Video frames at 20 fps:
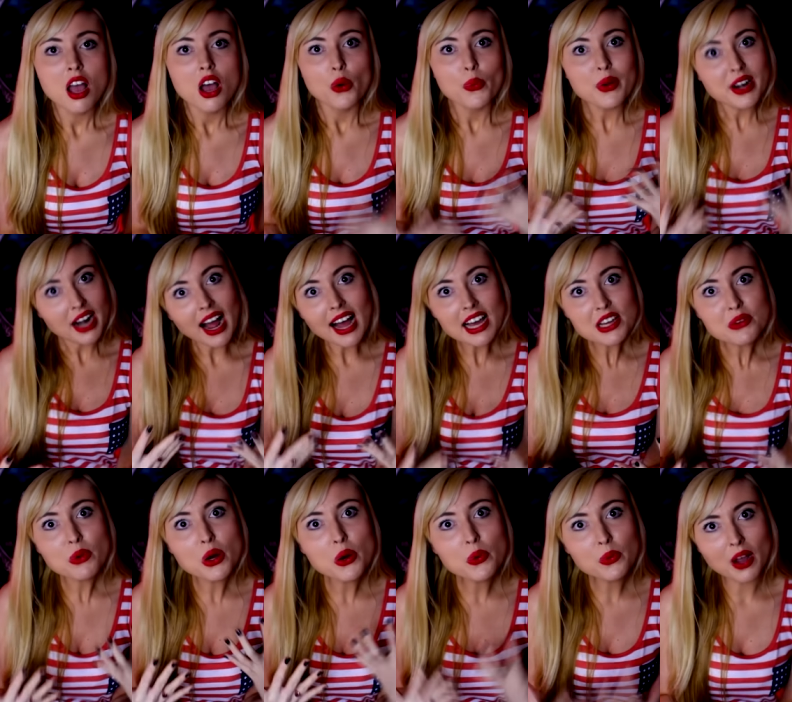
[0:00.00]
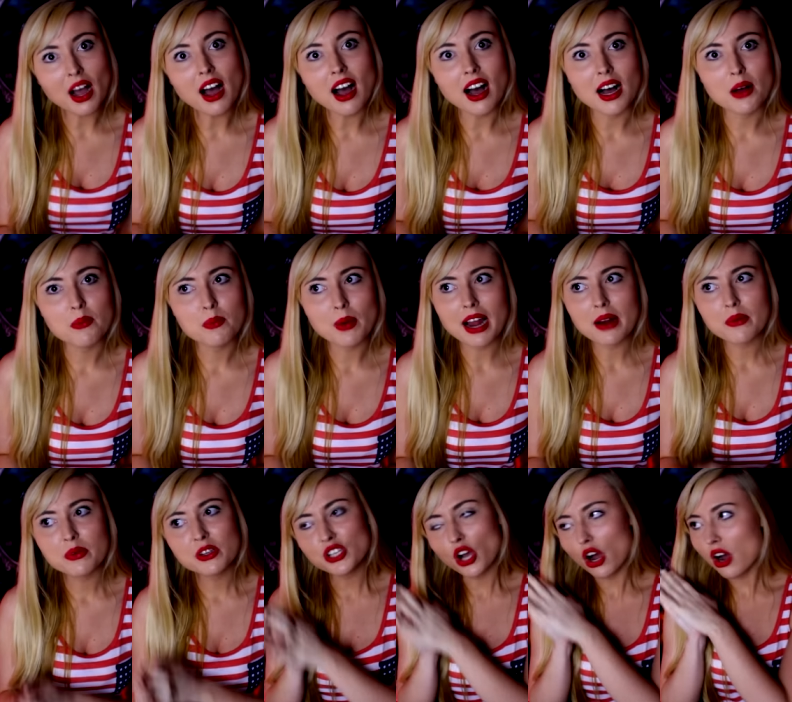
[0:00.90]
When I woke up, I
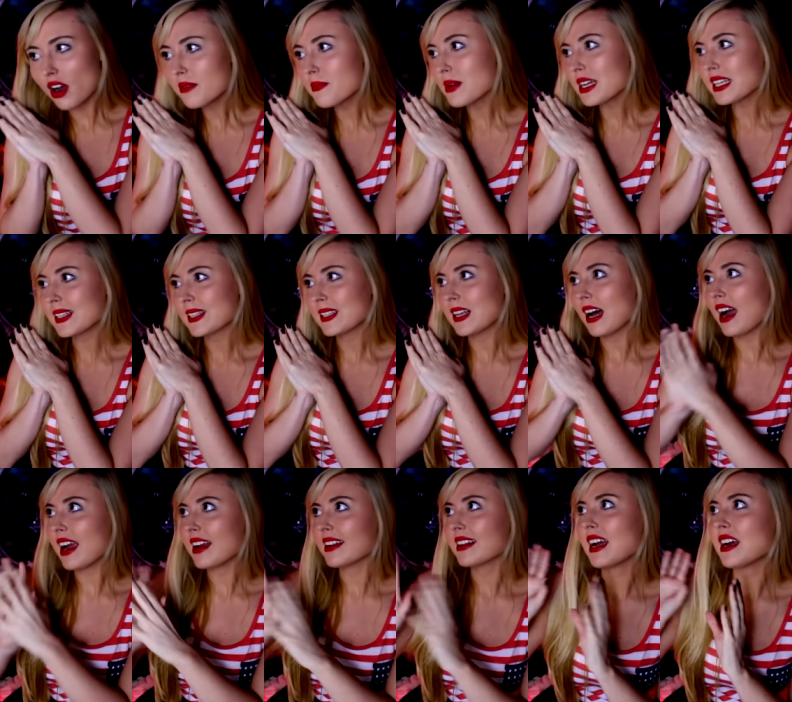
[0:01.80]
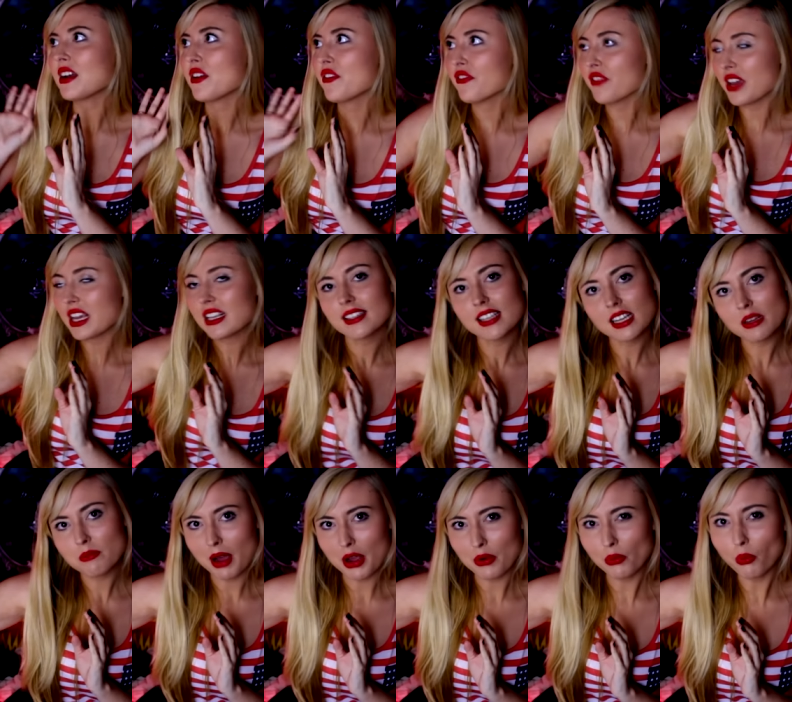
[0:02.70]
was on my side kind of
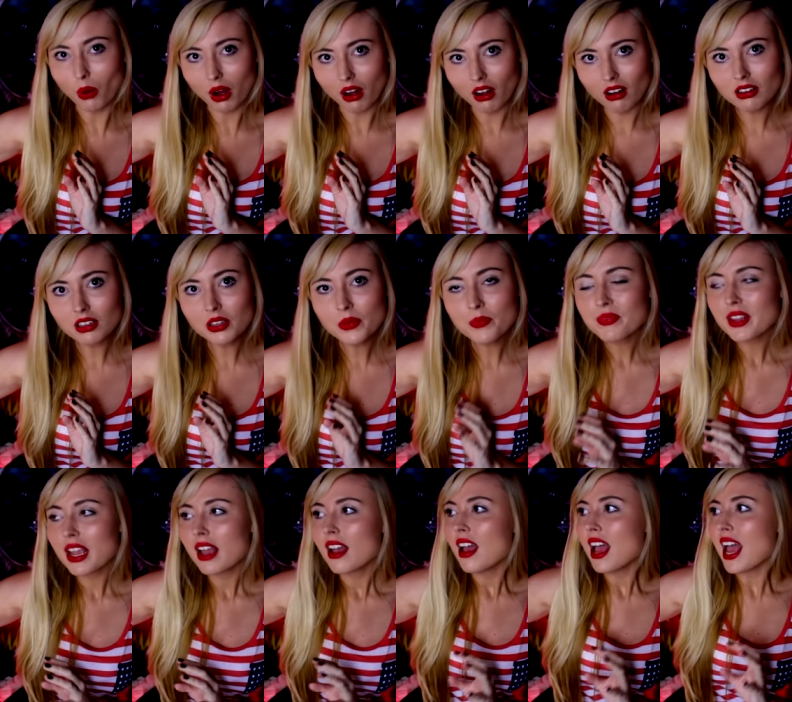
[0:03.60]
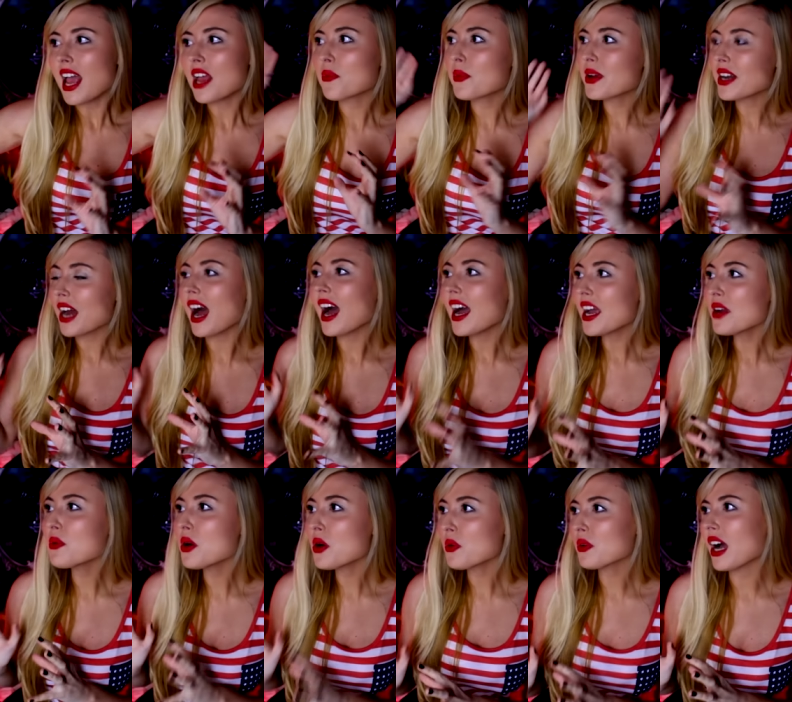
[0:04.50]
facing my wall and when
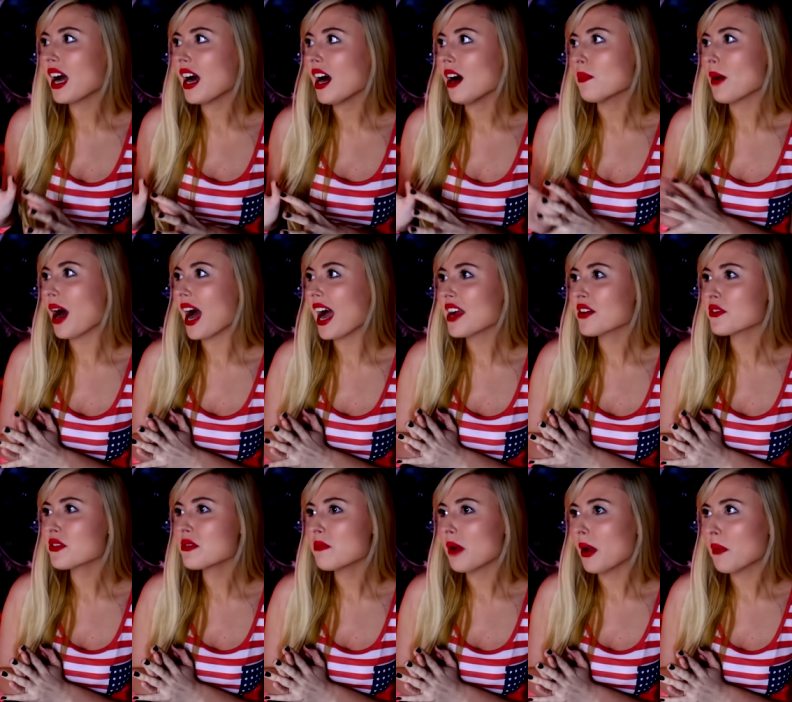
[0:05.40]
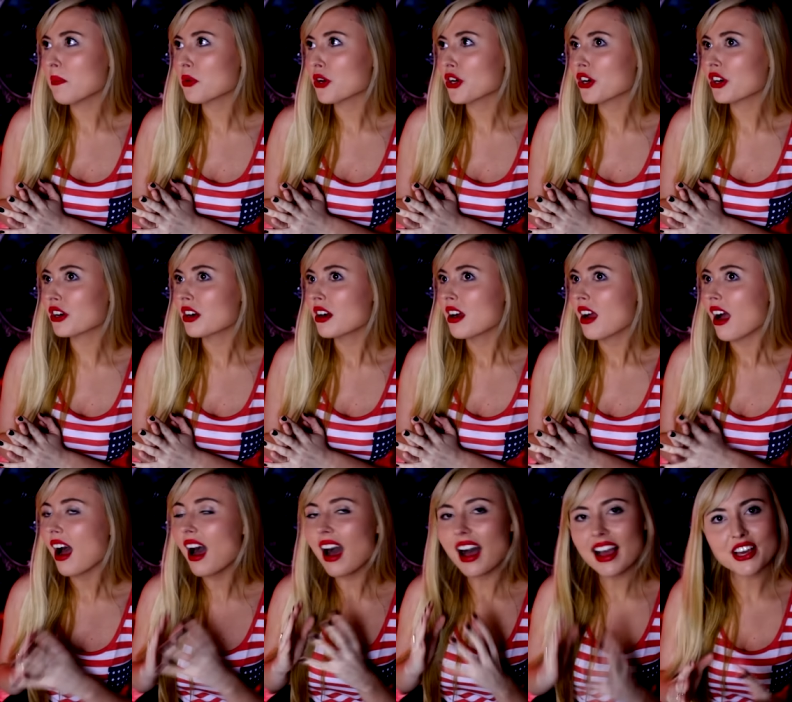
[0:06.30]
I woke up, I remember
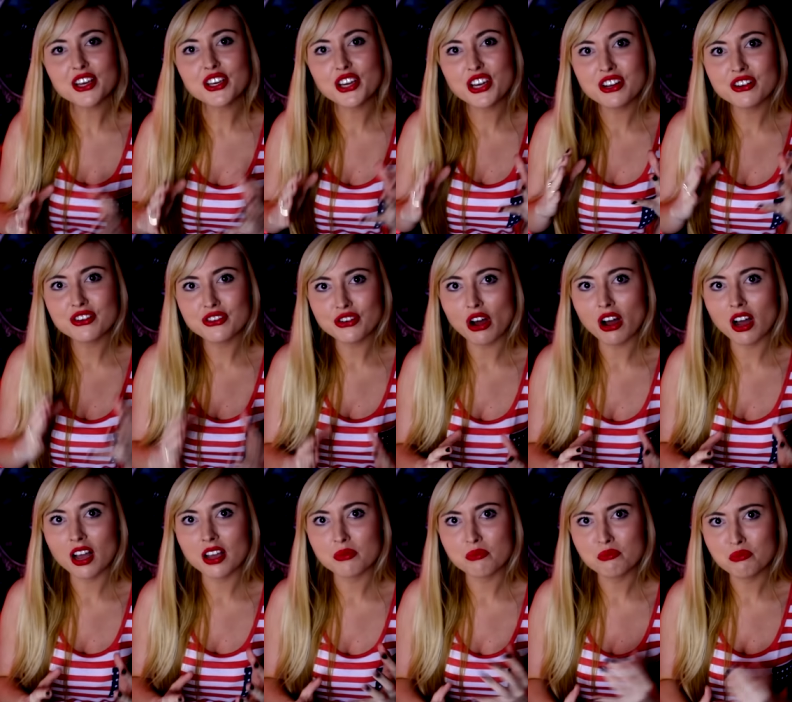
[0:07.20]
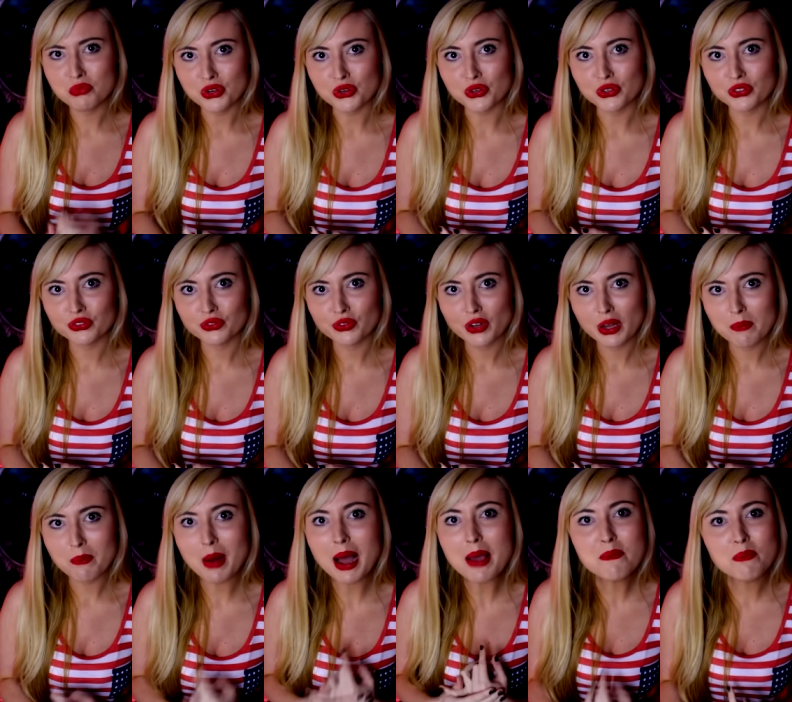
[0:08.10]
I could not move.
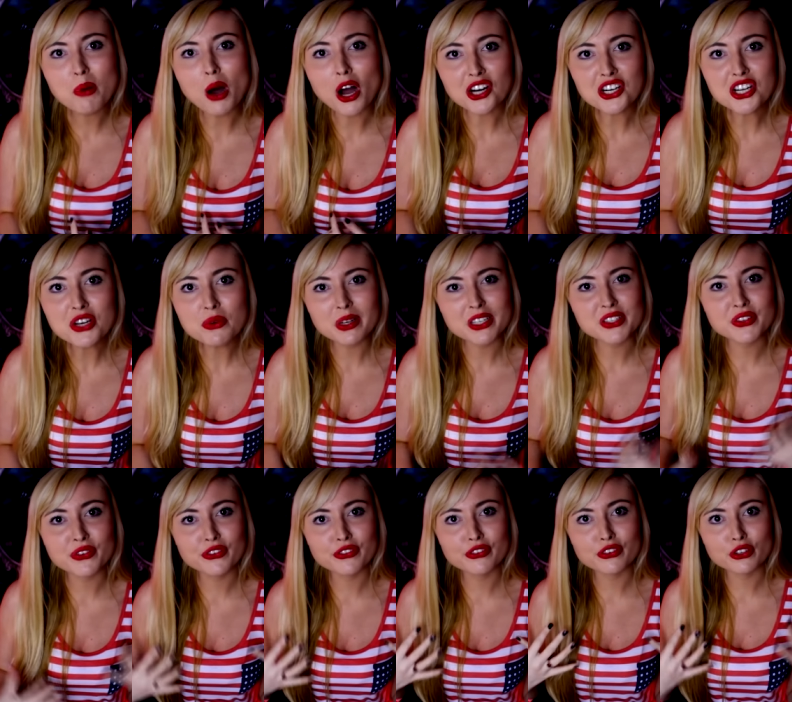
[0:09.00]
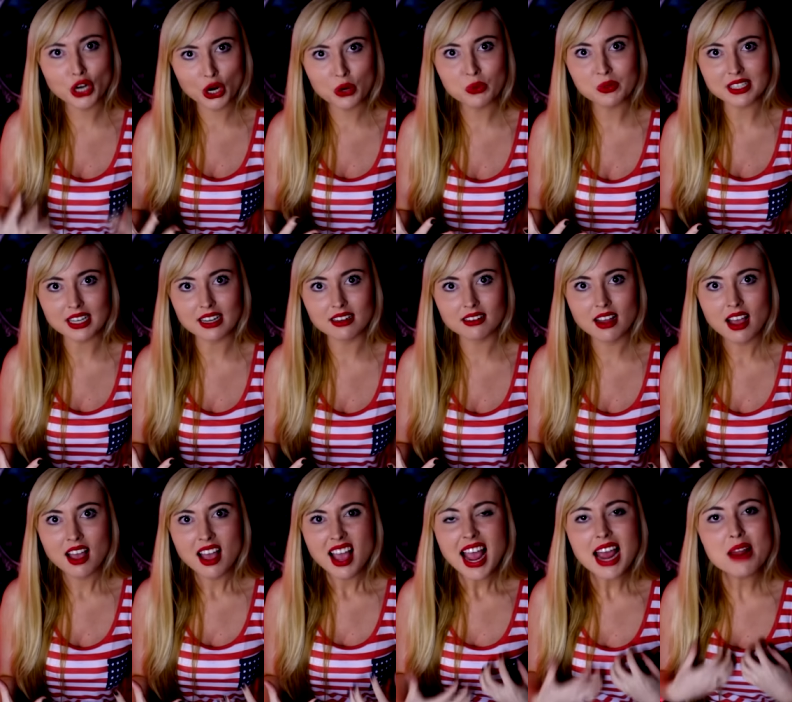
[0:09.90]
My body was frozen
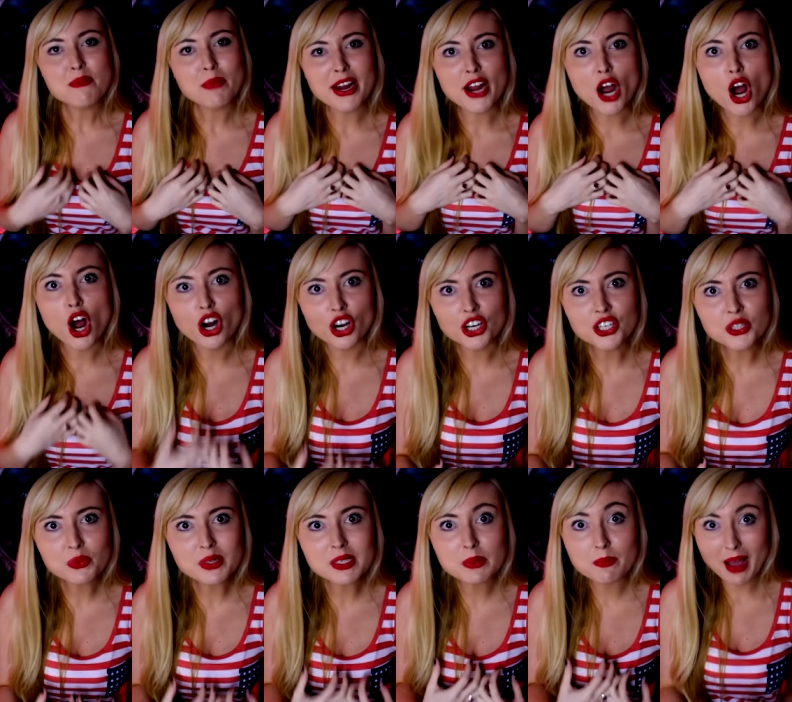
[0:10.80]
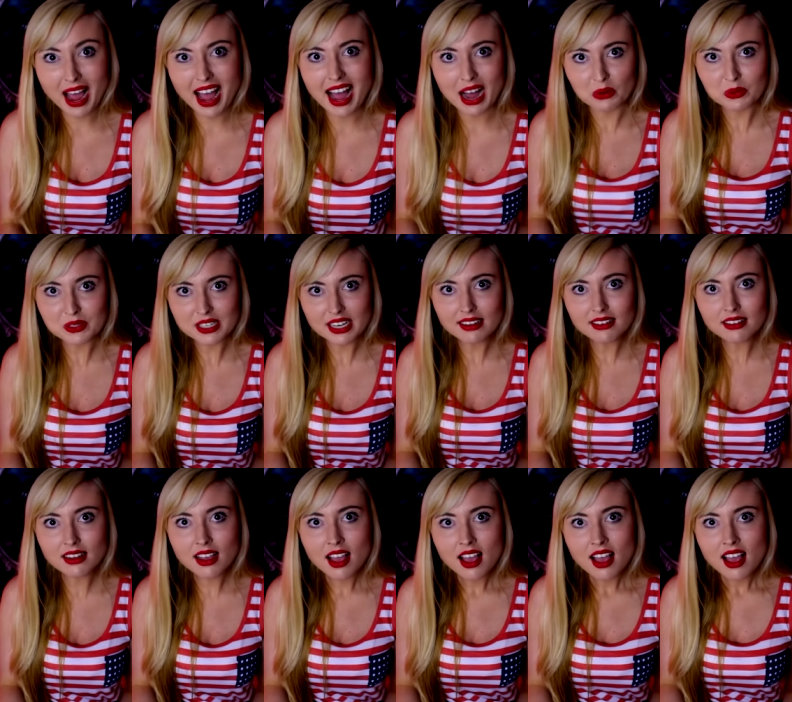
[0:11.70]
and my heart was
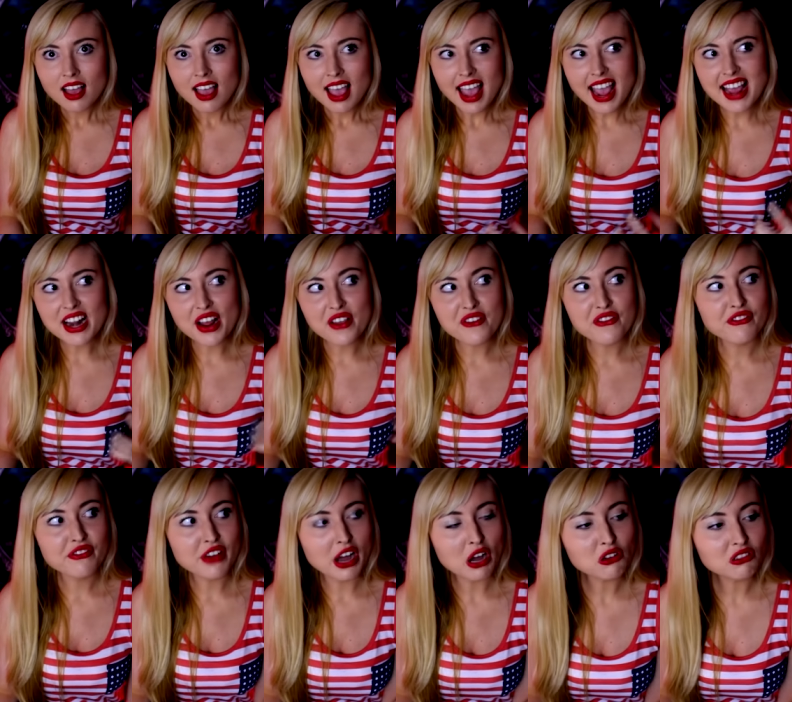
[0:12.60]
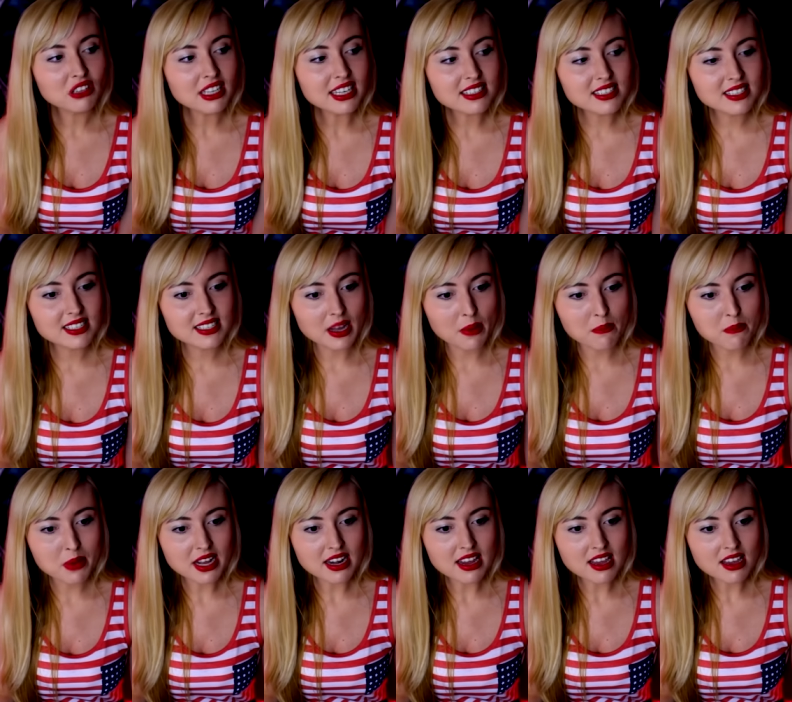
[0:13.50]
pounding and I felt like
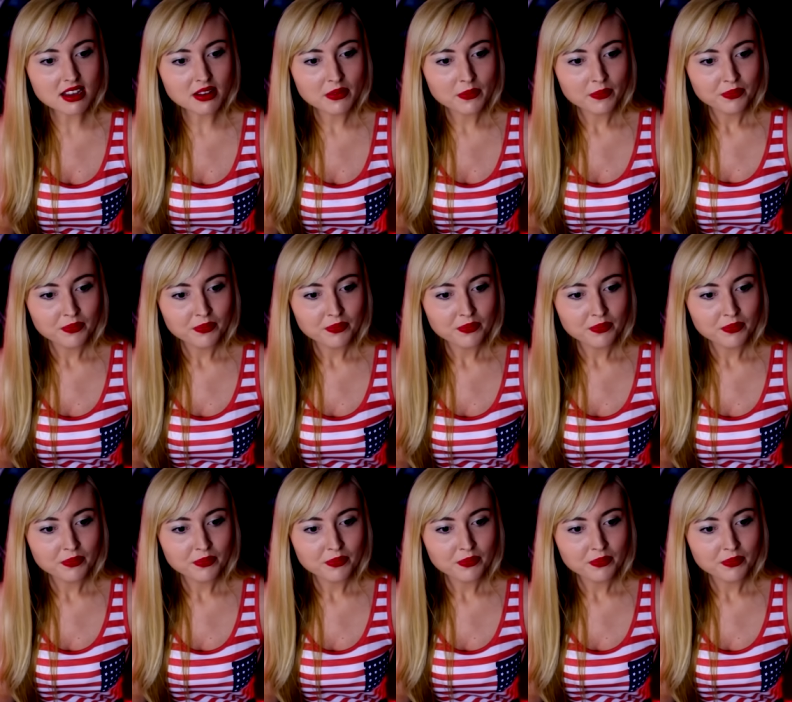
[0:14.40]
somebody